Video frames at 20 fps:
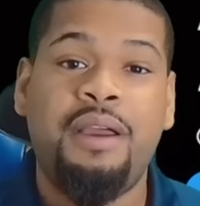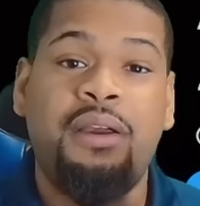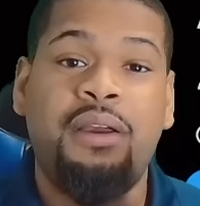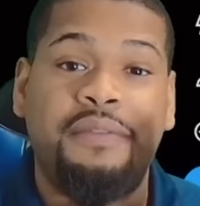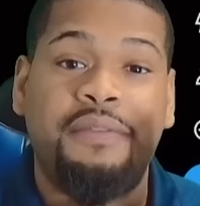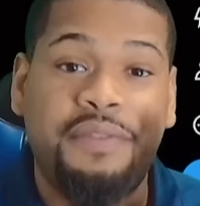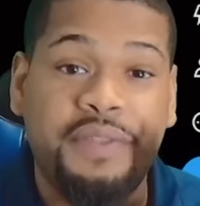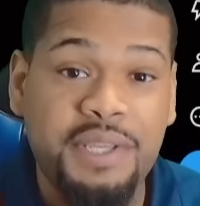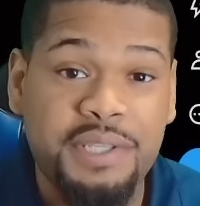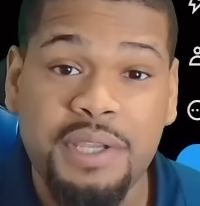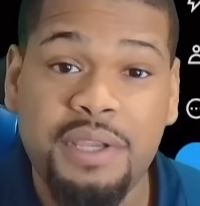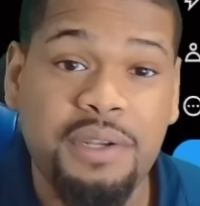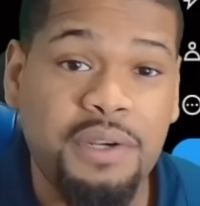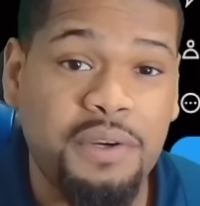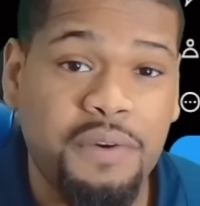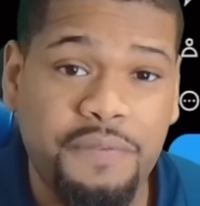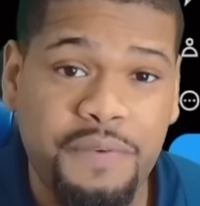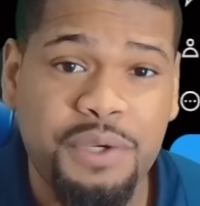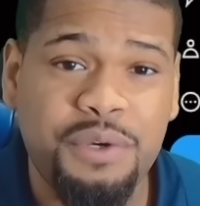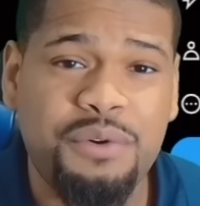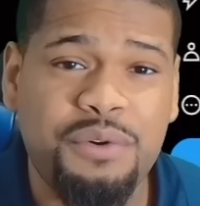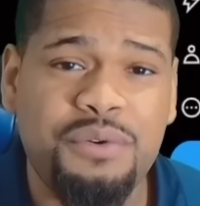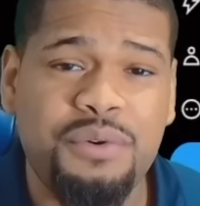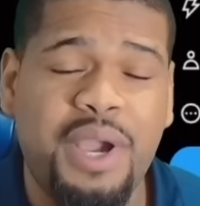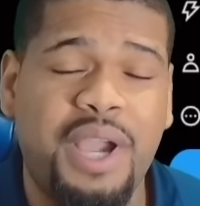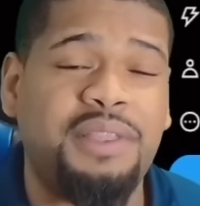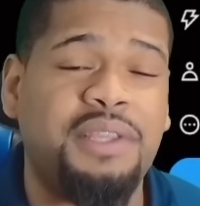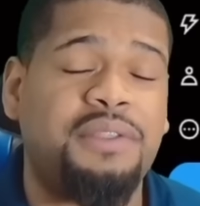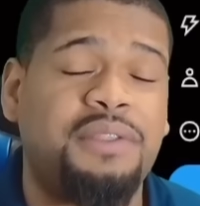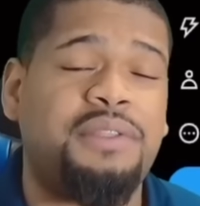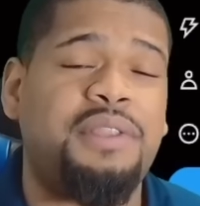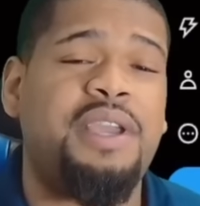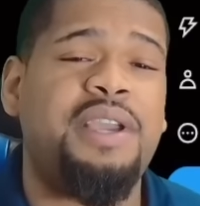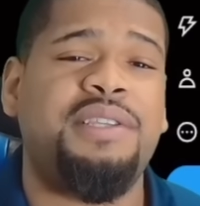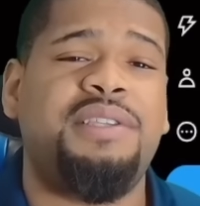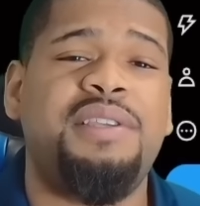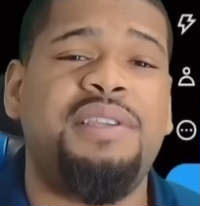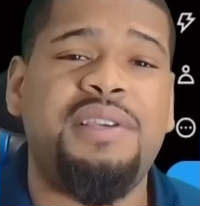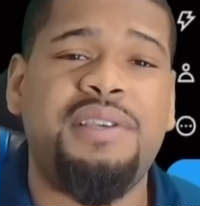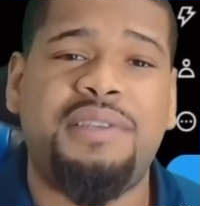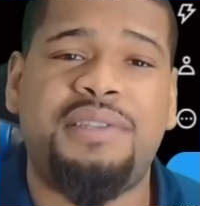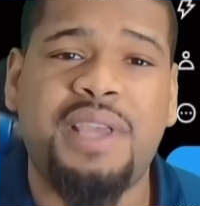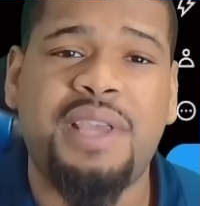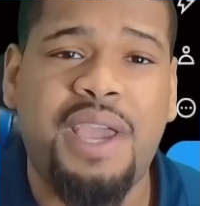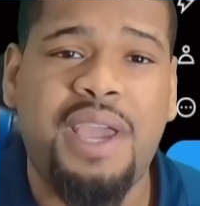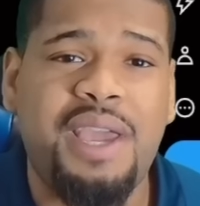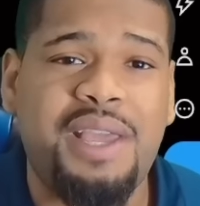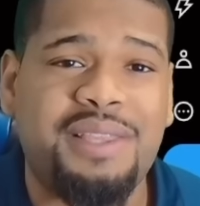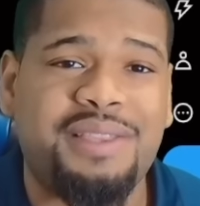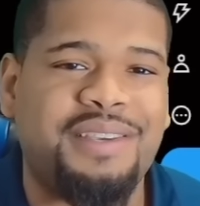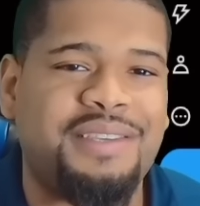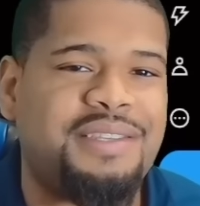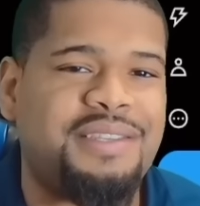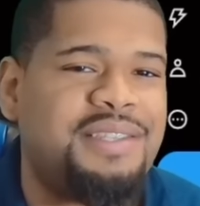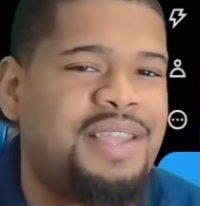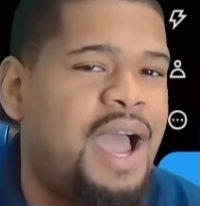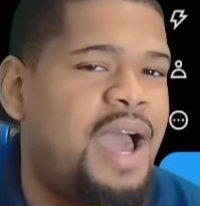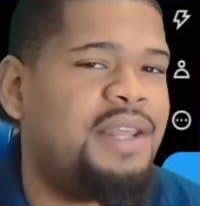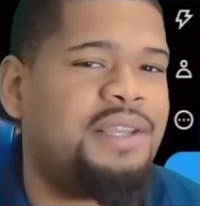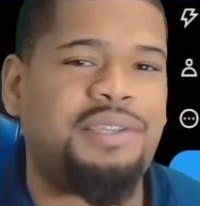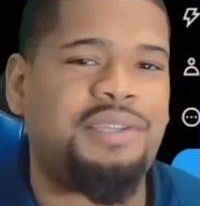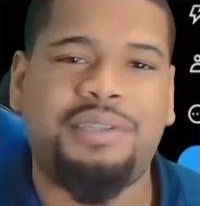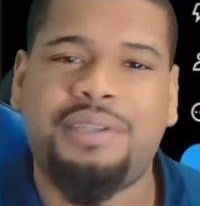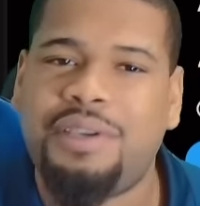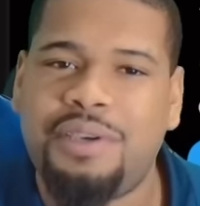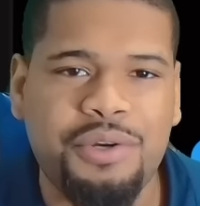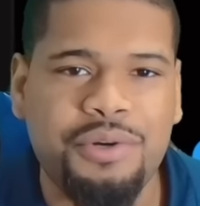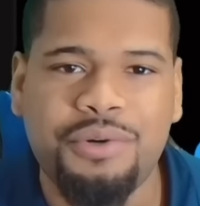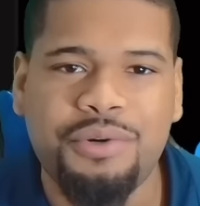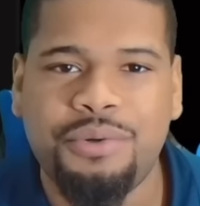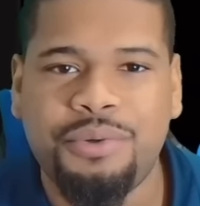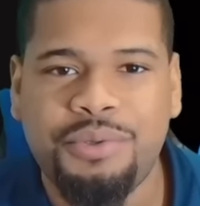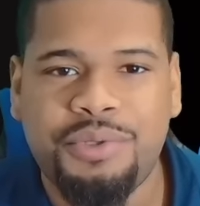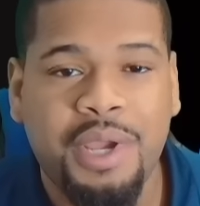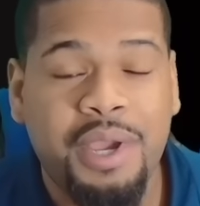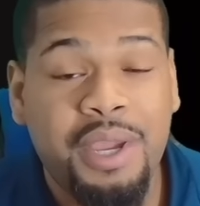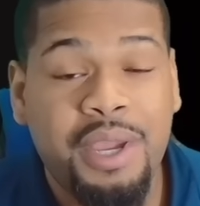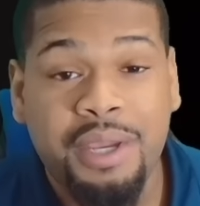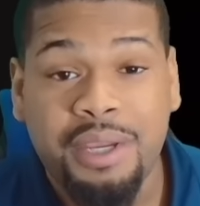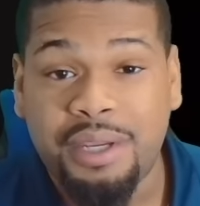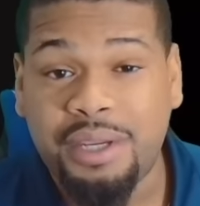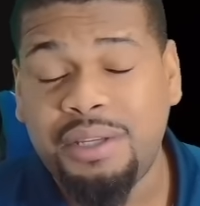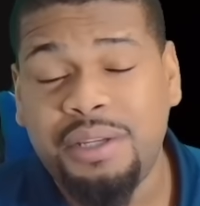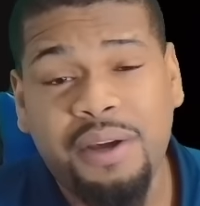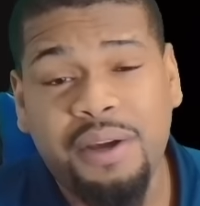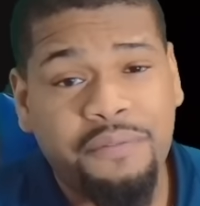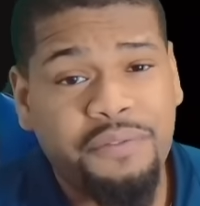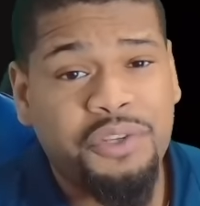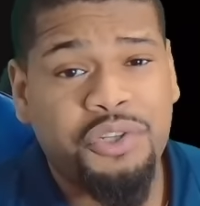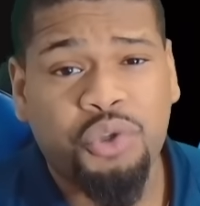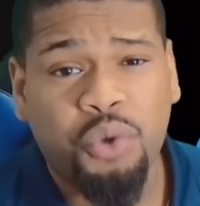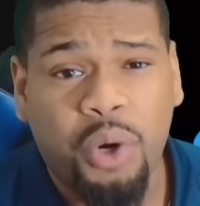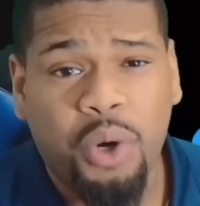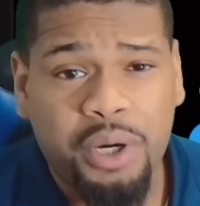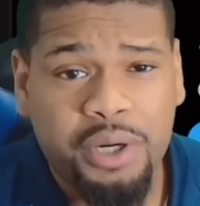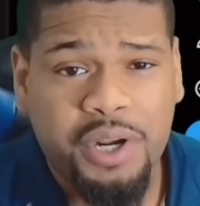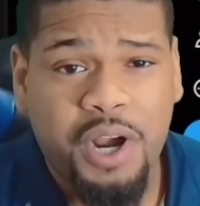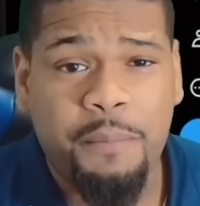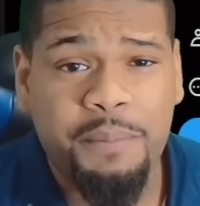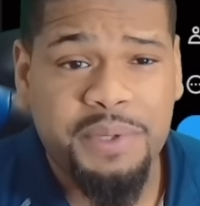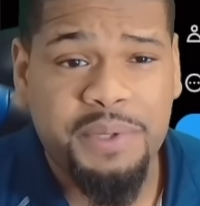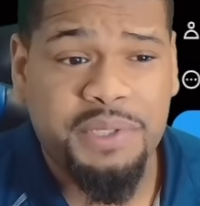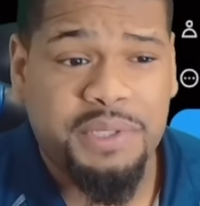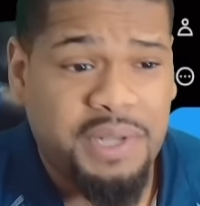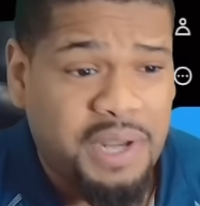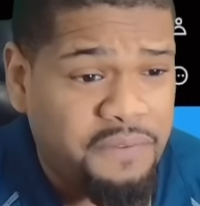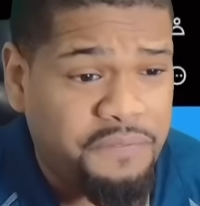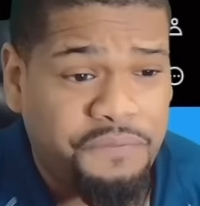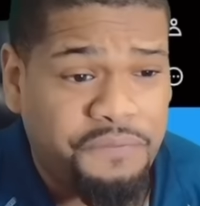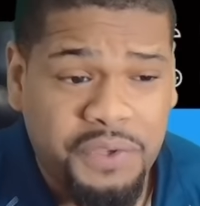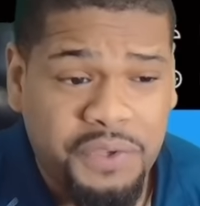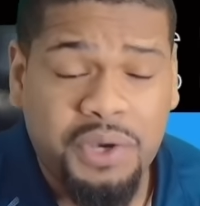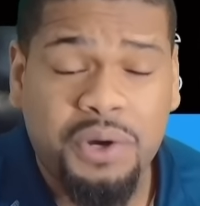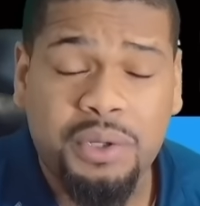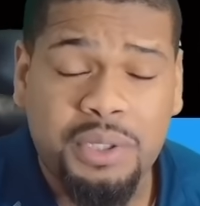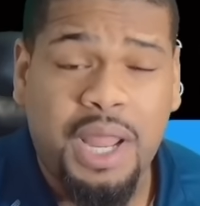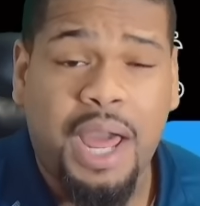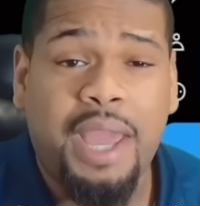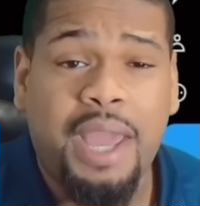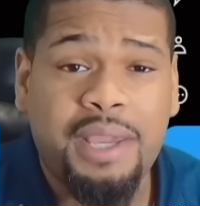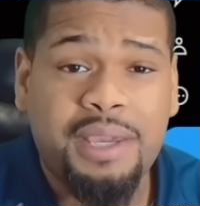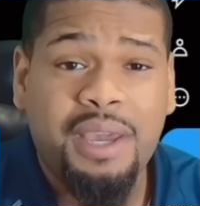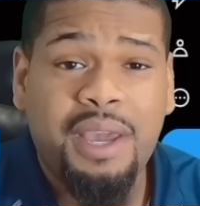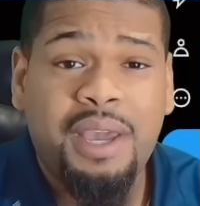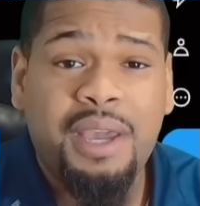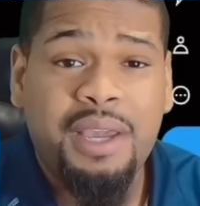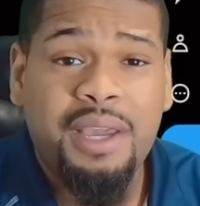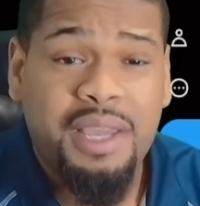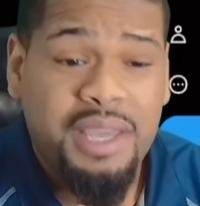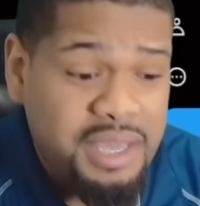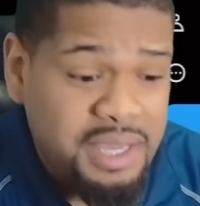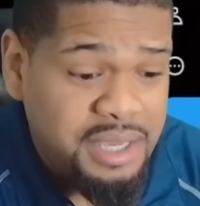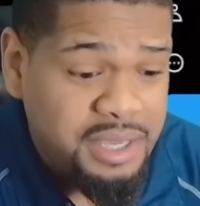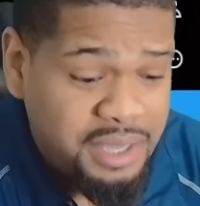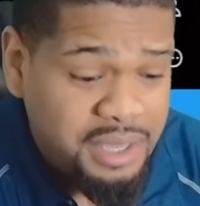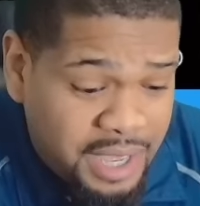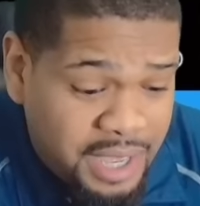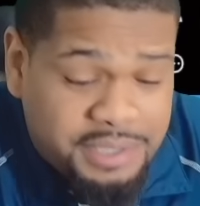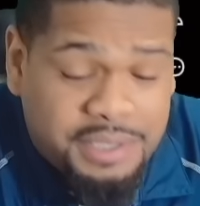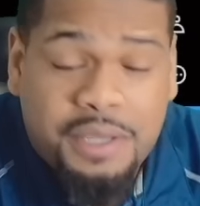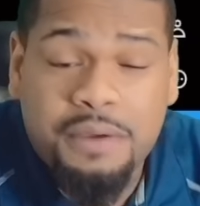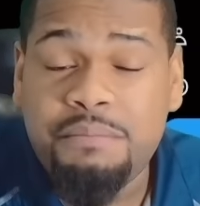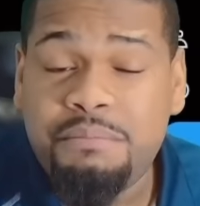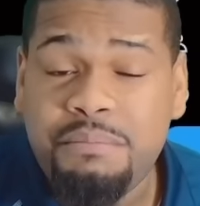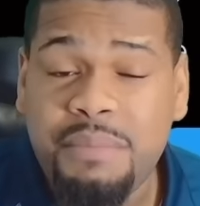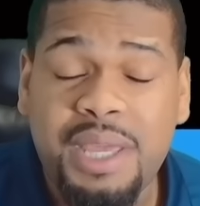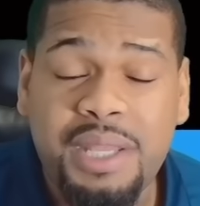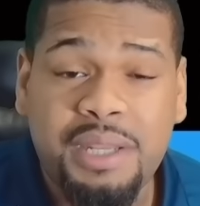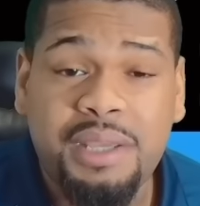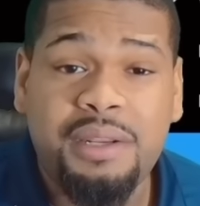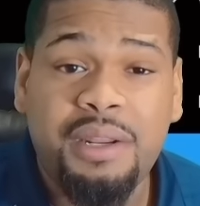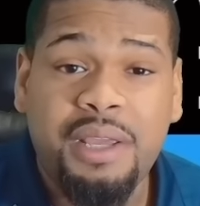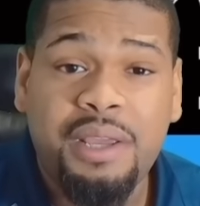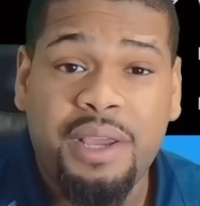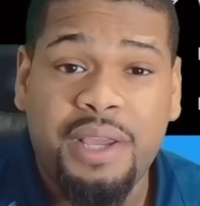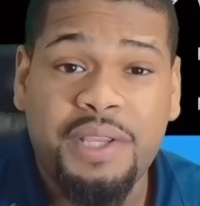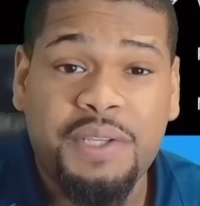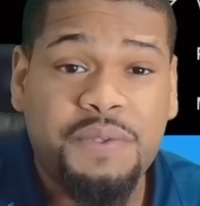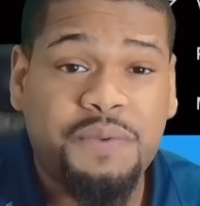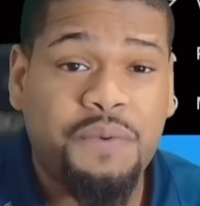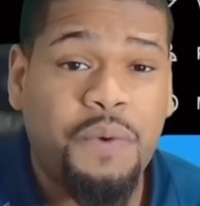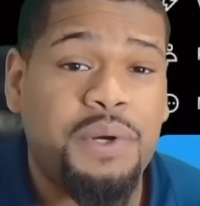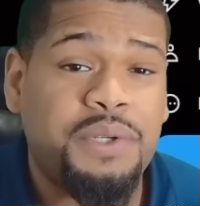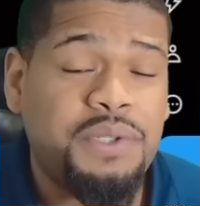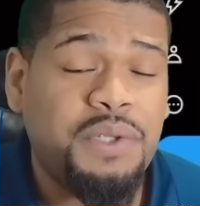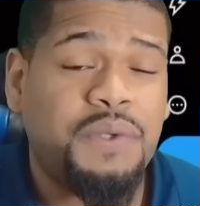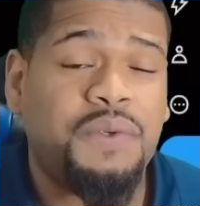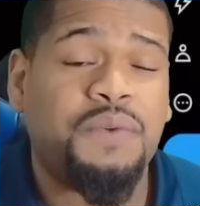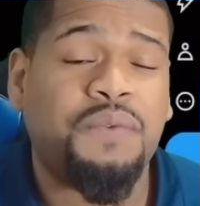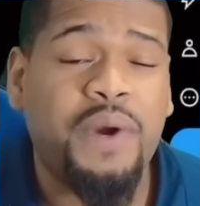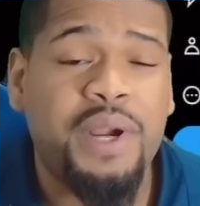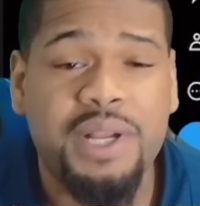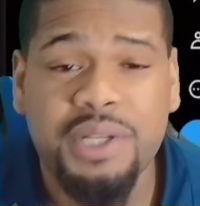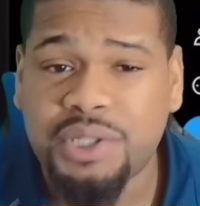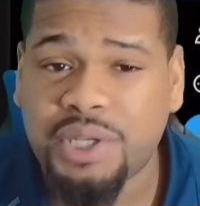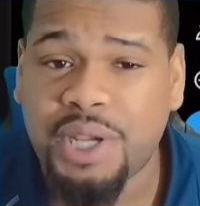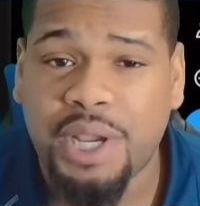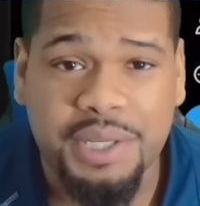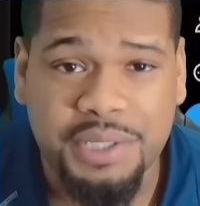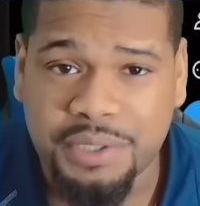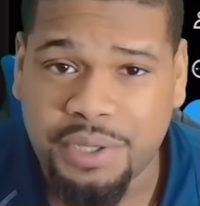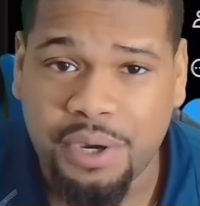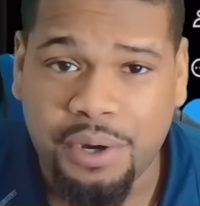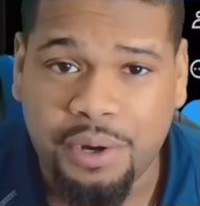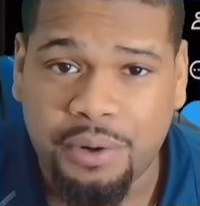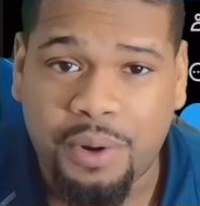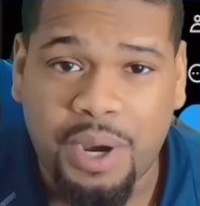This interview and the things that he said does not excuse any of the shortcomings that I feel like he has committed as far as this franchise goes.